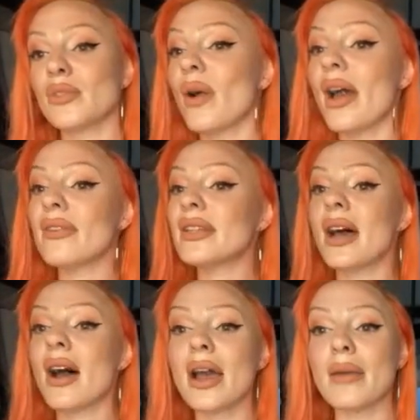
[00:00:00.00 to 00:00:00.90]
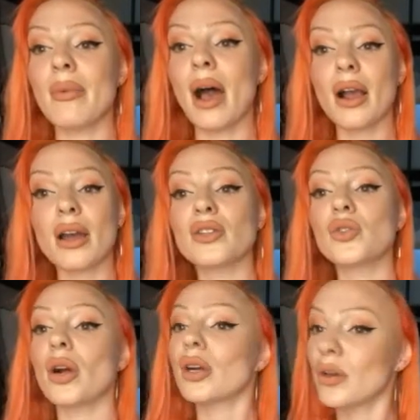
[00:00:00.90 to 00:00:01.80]
So every time I got a
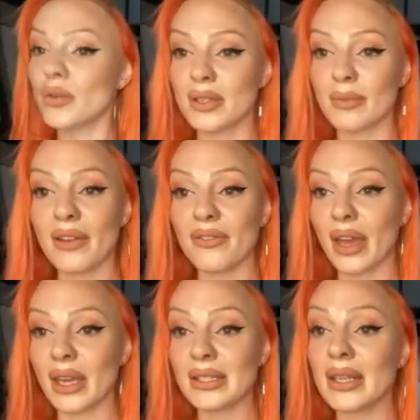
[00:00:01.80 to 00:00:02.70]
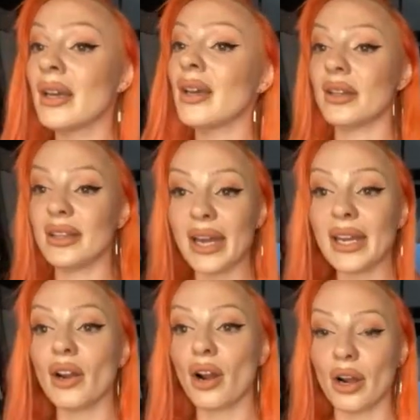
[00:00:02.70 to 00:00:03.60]
door closed in my face, then
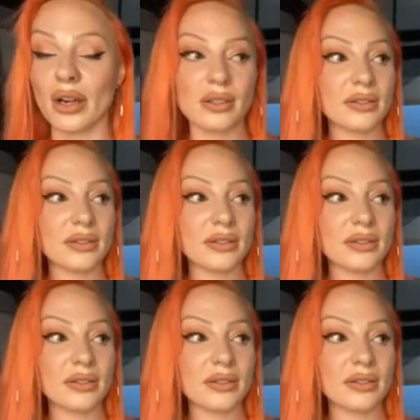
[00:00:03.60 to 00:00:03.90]
it hurt.